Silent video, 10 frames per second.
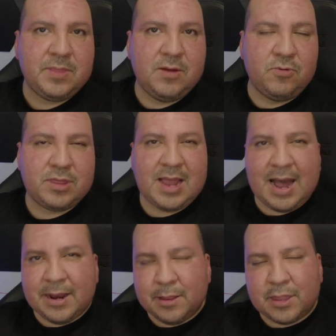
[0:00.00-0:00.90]
It was
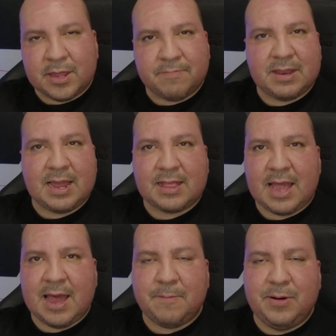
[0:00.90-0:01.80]
kind of something like
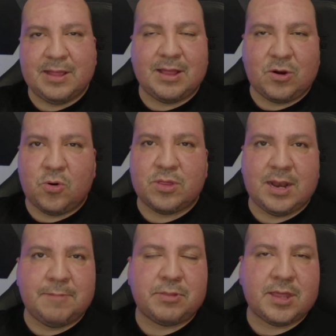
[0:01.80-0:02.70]
that, but of course the
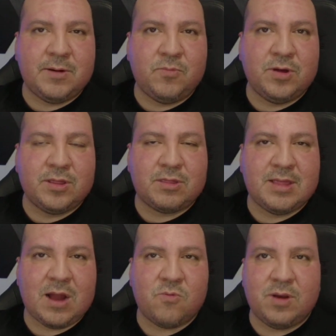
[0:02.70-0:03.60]
lump sum was
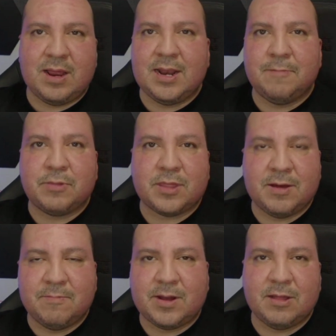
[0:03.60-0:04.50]
not really a lump
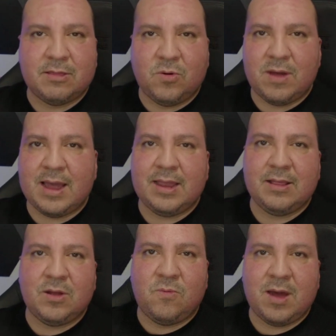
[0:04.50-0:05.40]
sum, because the
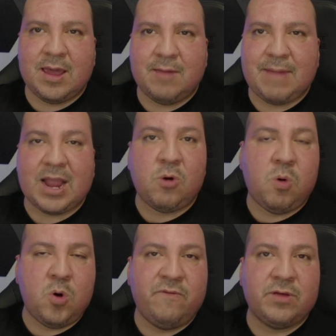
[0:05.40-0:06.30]
way my
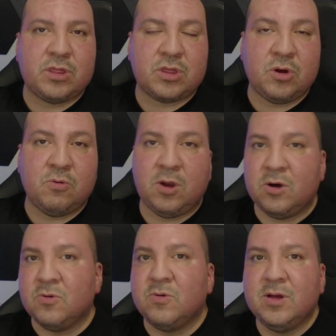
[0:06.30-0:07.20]
quote was so
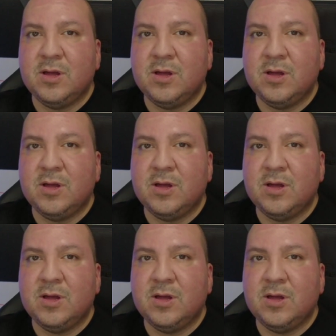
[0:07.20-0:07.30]
low